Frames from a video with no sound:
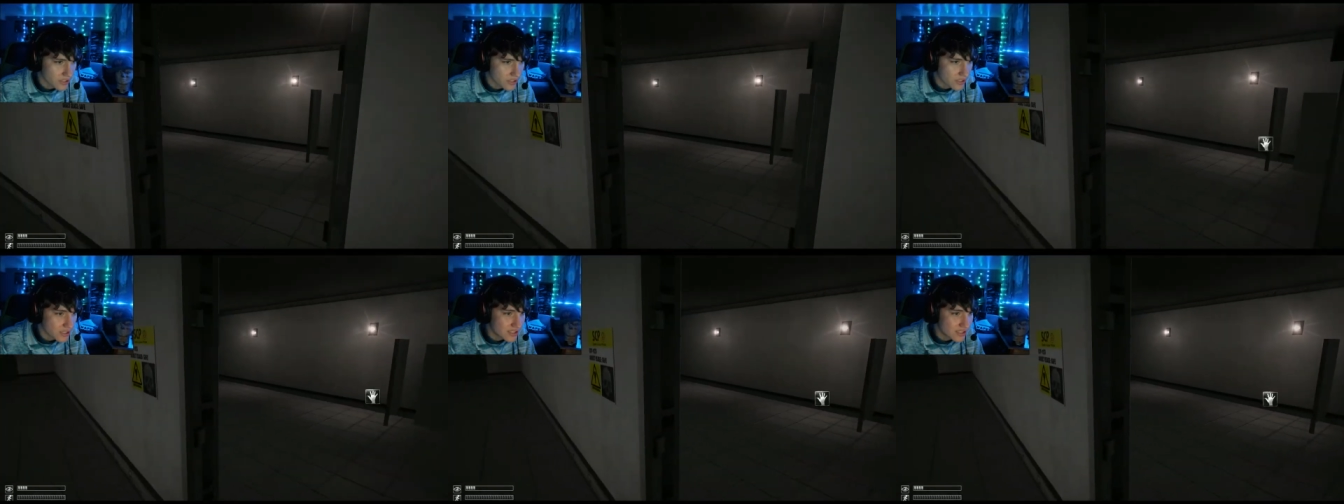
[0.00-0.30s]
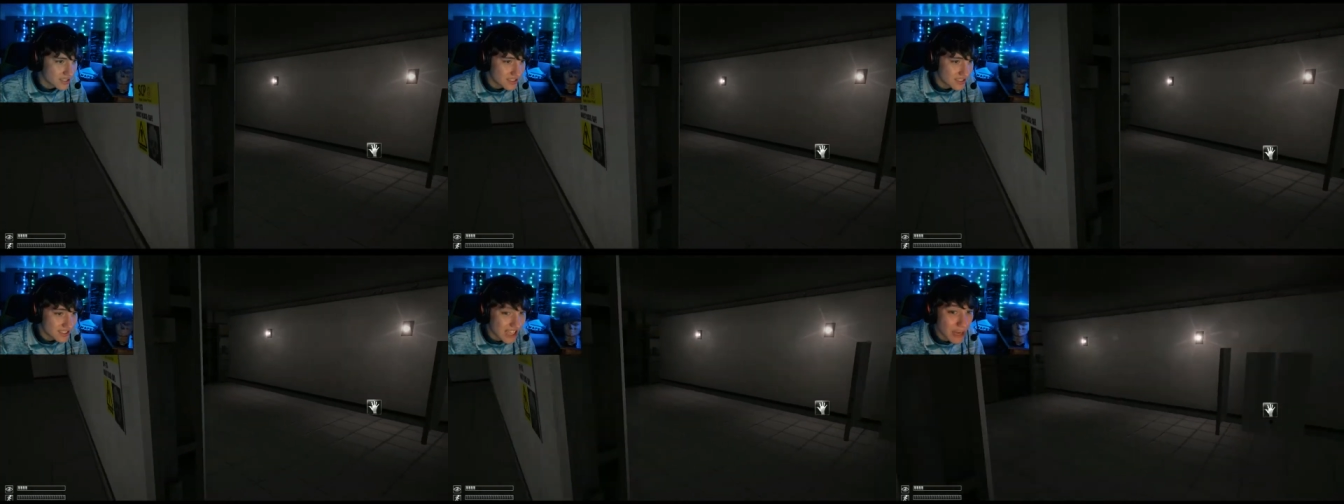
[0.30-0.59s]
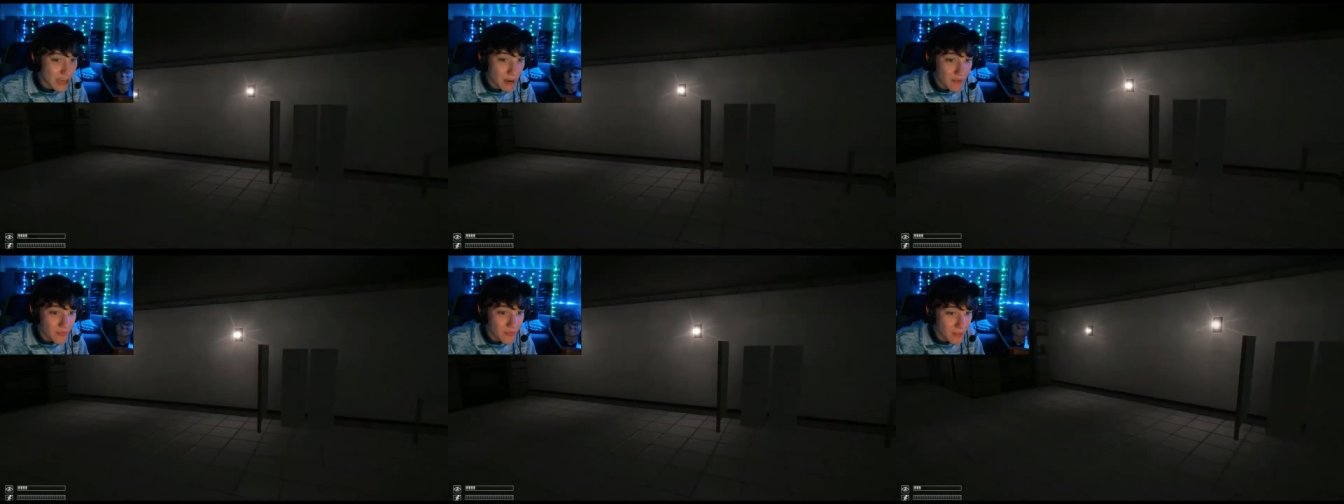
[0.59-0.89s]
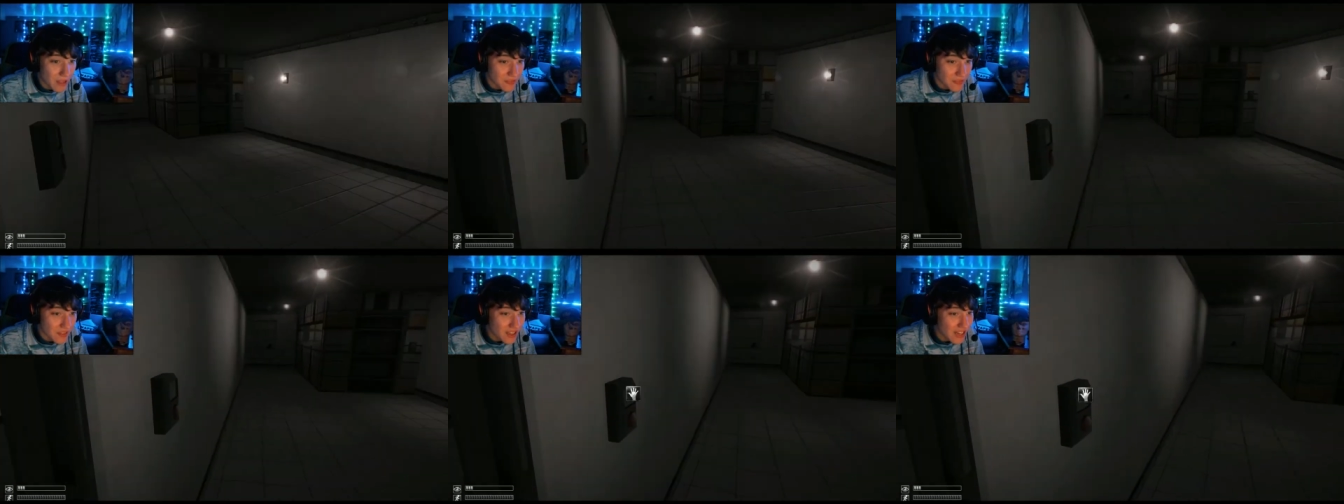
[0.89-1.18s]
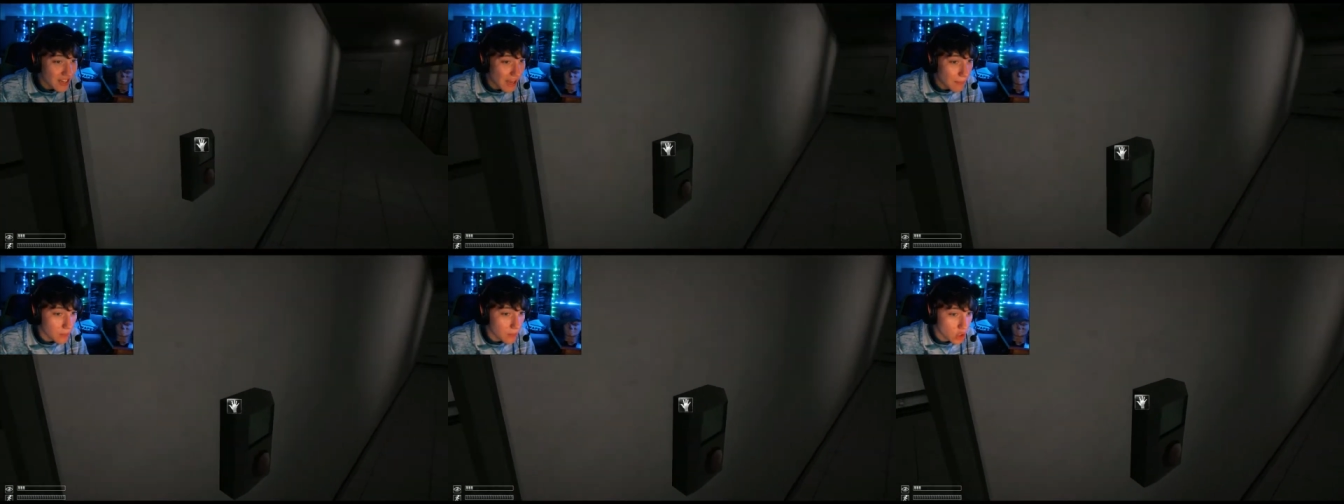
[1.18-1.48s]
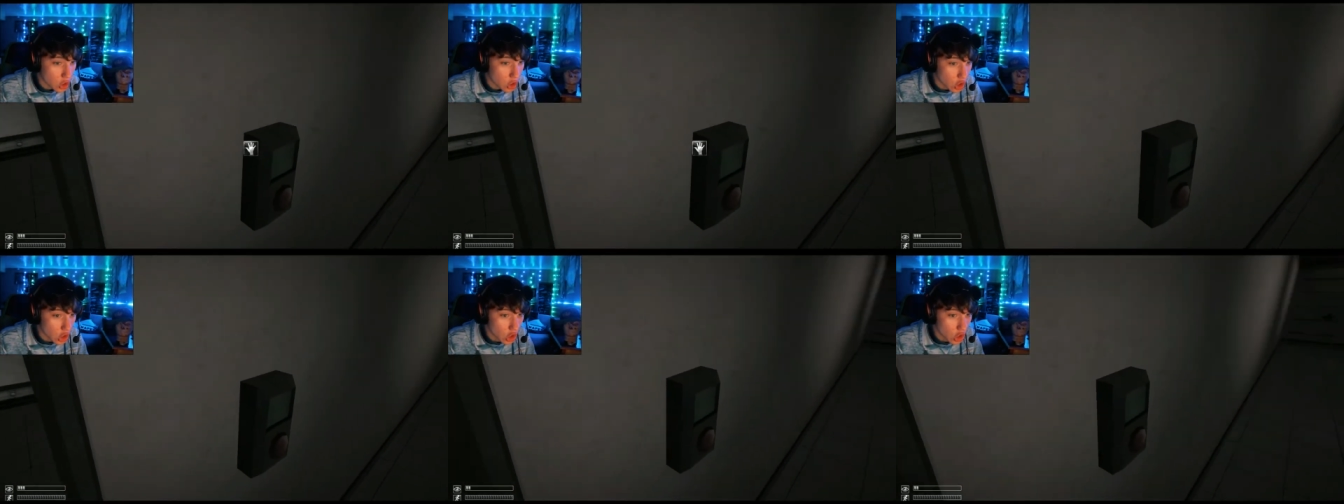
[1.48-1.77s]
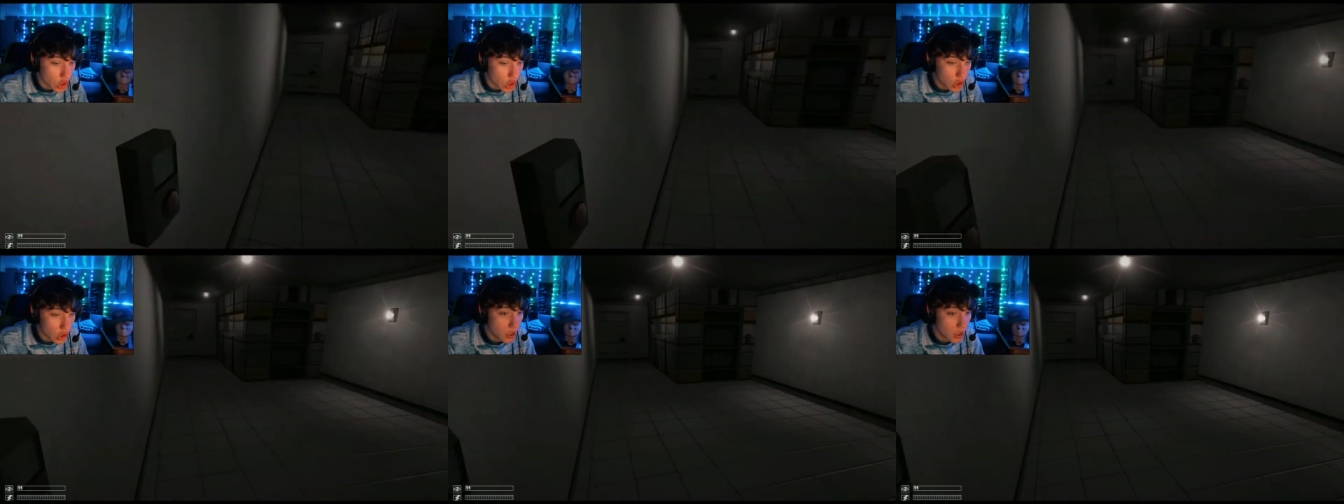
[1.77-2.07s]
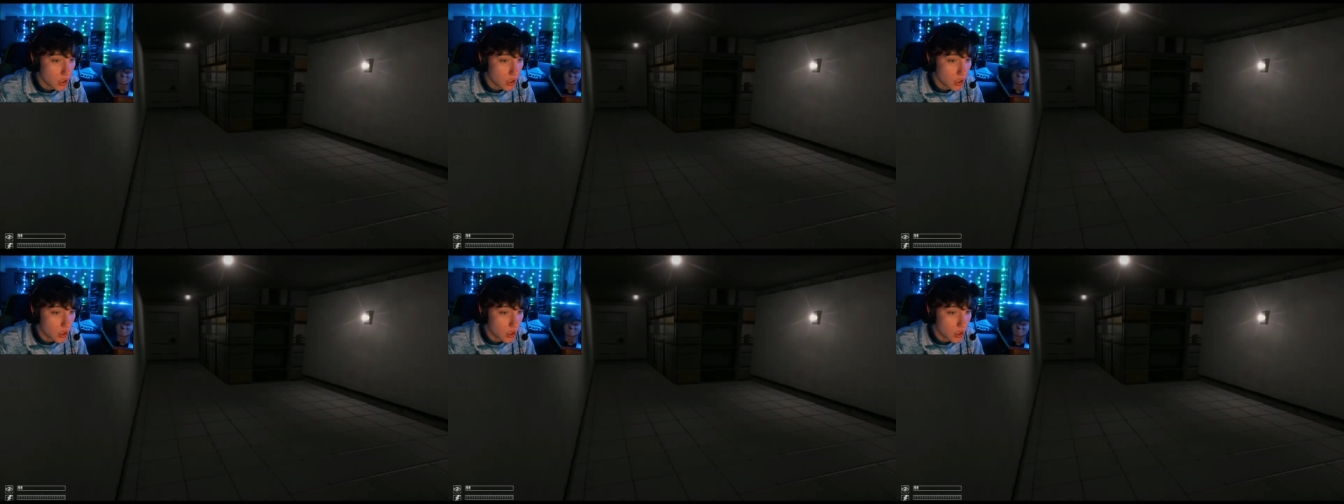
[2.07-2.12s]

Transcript: Stay away from that thing, and I'm good.